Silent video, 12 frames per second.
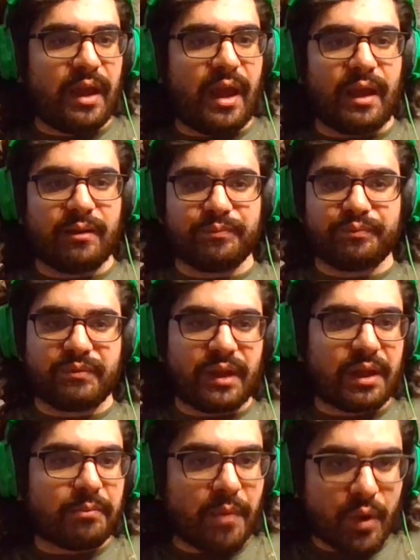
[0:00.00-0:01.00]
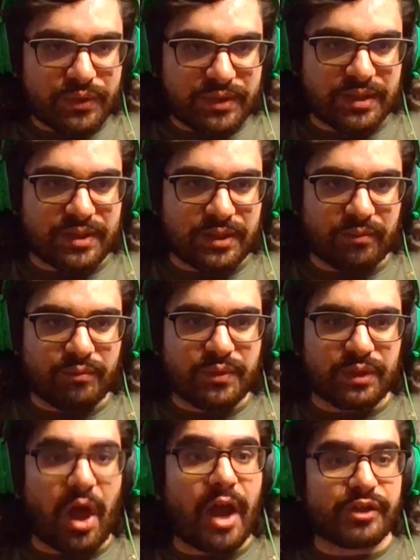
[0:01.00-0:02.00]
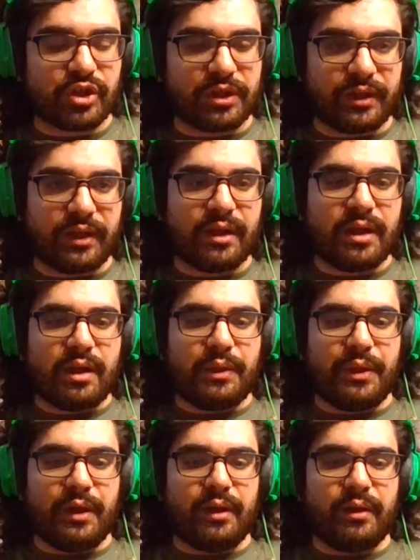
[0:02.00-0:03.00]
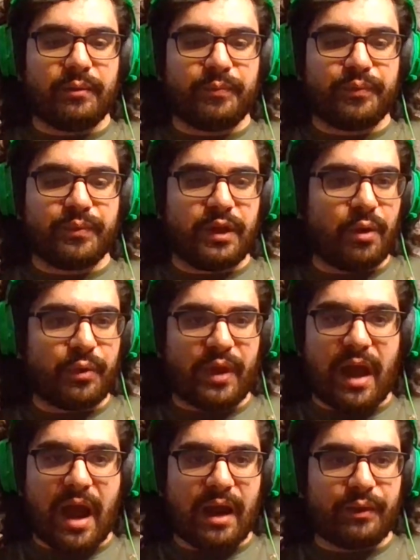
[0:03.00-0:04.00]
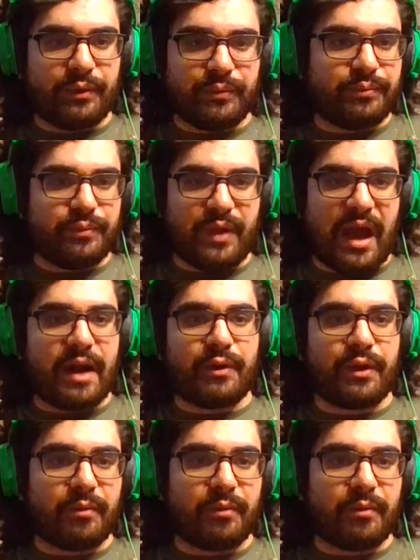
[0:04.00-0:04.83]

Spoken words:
and like most systems, logically, the higher the